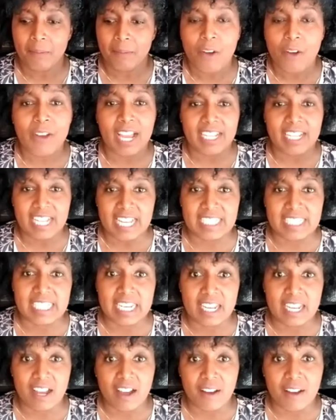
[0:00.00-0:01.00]
okay, that's
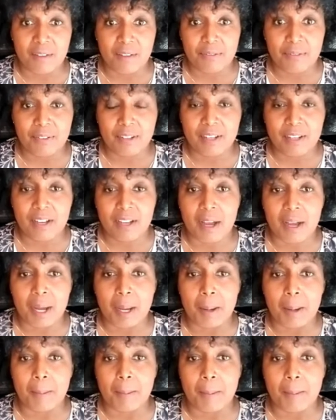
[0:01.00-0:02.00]
enough.
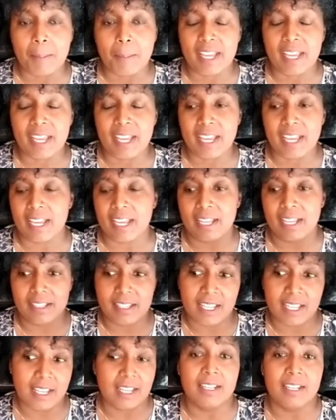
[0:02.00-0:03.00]

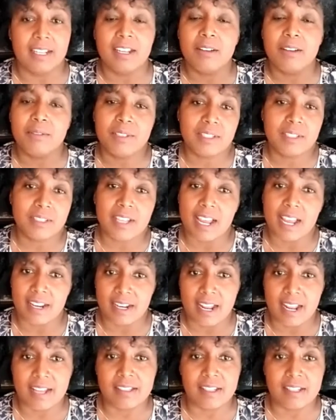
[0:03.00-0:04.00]
Then it was 90
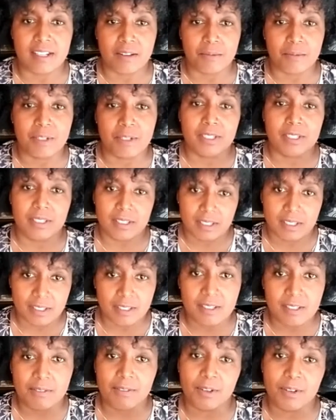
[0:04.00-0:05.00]
days and
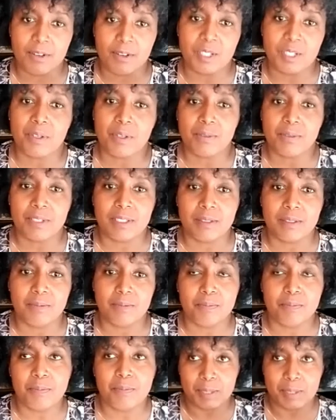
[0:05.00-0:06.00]
the first book
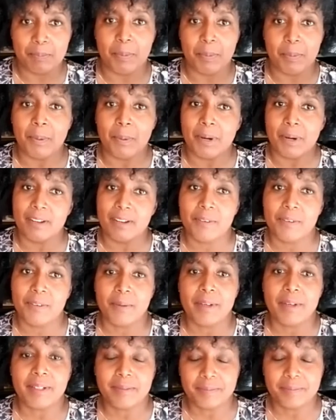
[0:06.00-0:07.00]
was born, if you
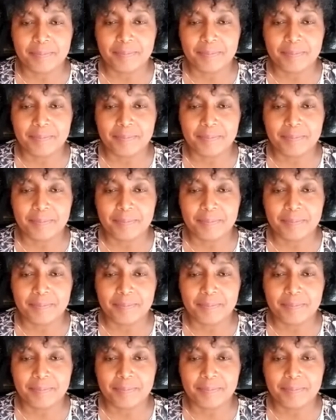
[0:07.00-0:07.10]
will.